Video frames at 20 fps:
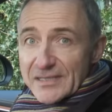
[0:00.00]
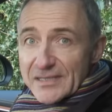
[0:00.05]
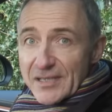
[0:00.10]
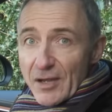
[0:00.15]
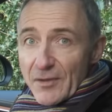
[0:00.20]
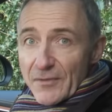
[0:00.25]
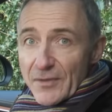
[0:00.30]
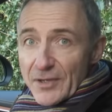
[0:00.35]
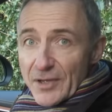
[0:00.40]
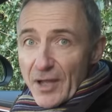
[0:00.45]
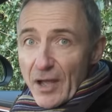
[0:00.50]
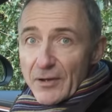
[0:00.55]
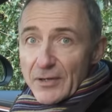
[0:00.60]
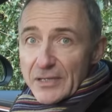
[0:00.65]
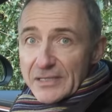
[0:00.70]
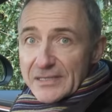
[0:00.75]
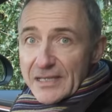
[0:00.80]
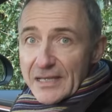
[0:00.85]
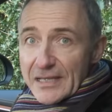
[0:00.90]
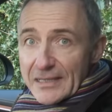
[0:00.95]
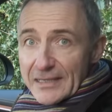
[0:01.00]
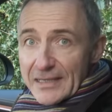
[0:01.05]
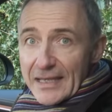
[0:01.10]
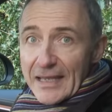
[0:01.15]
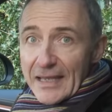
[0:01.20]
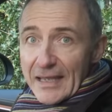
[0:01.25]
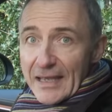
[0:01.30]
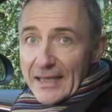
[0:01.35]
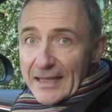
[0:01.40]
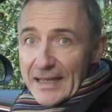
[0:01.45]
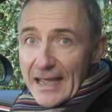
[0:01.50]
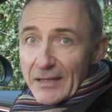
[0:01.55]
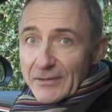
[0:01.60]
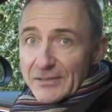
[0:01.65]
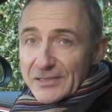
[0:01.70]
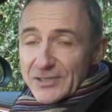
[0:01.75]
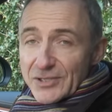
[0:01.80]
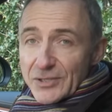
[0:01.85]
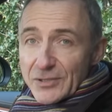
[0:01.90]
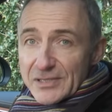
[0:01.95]
so that owners can link
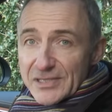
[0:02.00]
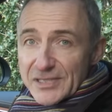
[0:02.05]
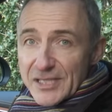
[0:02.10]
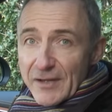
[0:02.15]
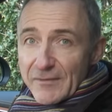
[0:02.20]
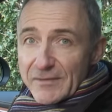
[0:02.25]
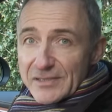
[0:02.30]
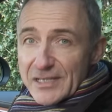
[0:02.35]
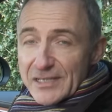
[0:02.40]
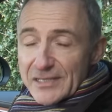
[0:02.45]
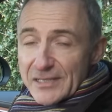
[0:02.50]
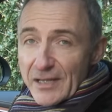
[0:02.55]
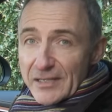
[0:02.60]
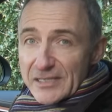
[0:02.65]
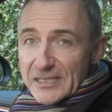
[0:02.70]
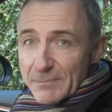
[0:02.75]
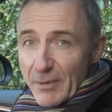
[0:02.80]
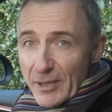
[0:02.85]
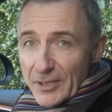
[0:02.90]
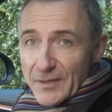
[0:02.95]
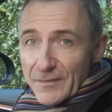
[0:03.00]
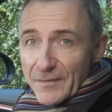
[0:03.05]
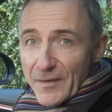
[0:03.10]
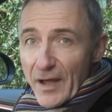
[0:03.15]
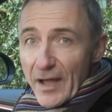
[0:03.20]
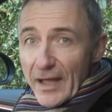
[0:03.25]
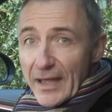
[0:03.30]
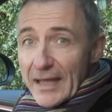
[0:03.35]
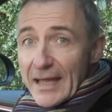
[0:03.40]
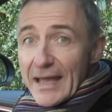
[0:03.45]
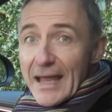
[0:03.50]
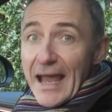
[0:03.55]
accounts to services like Spotify